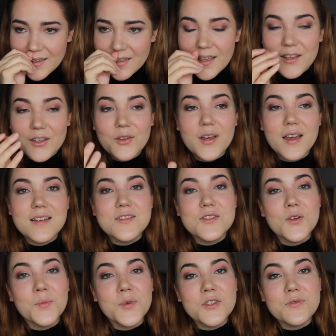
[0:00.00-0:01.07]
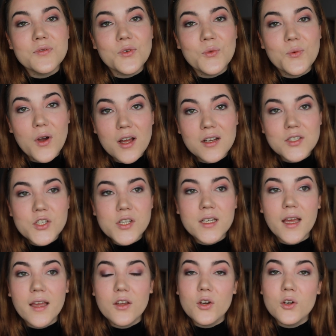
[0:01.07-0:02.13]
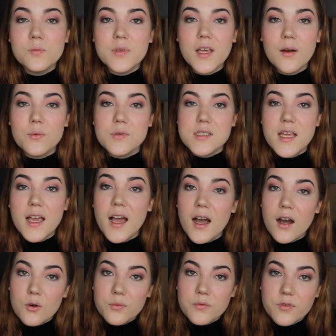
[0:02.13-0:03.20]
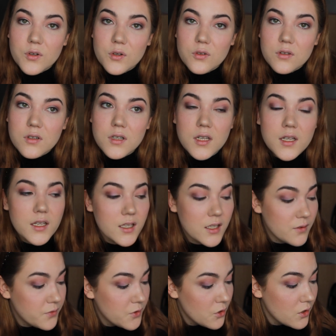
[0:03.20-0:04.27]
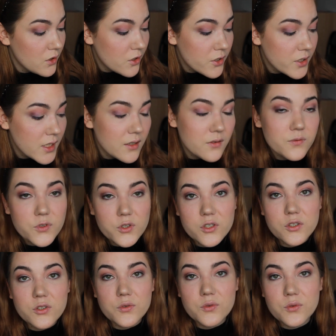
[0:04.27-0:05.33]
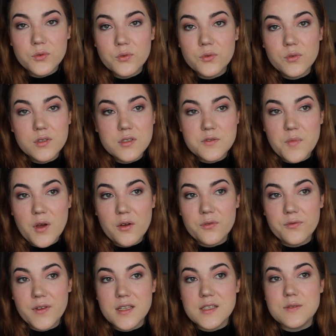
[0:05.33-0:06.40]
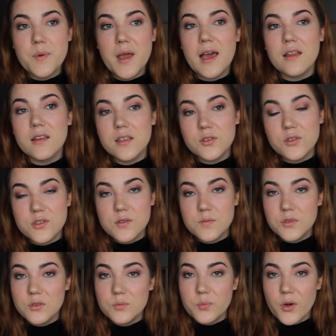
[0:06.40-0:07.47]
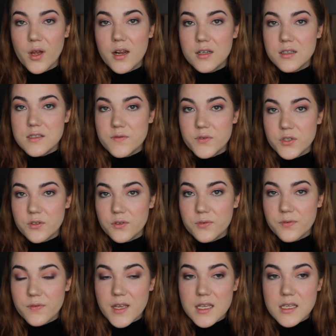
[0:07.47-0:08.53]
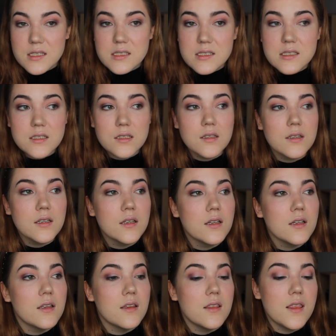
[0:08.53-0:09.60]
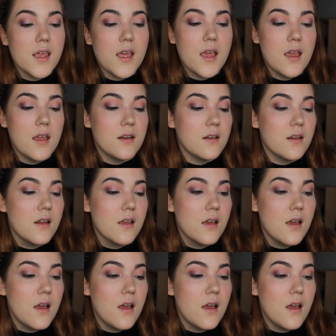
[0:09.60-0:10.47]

Thank you guys so much for watching. I hope that was helpful. If you're looking for a new small face palette or some new products for your face, then